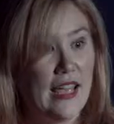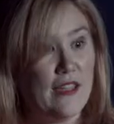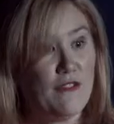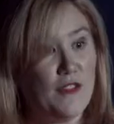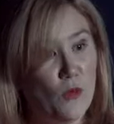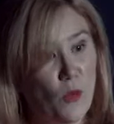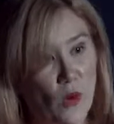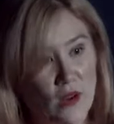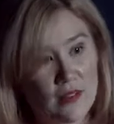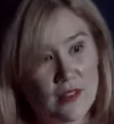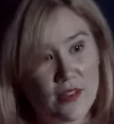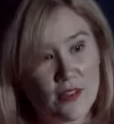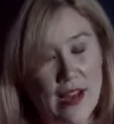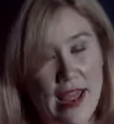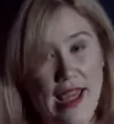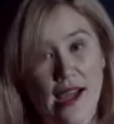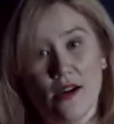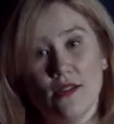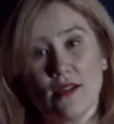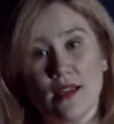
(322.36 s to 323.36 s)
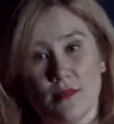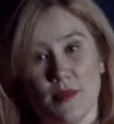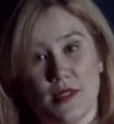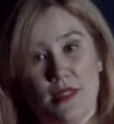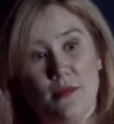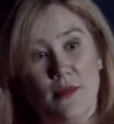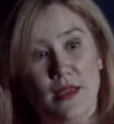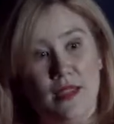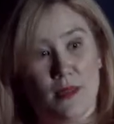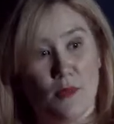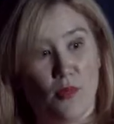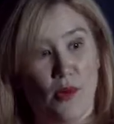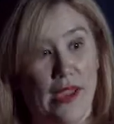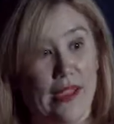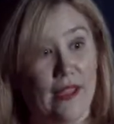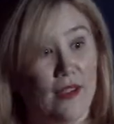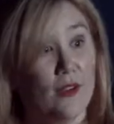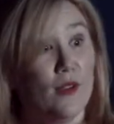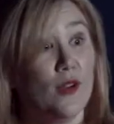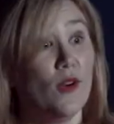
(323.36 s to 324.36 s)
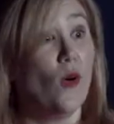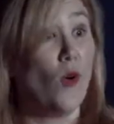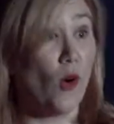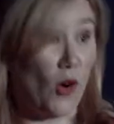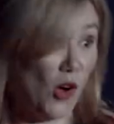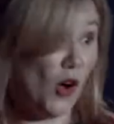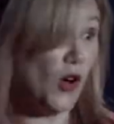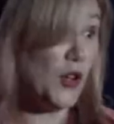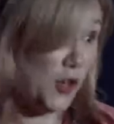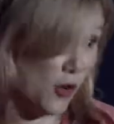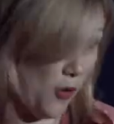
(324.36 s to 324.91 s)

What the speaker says: If you want to learn how, come see me in the break or call your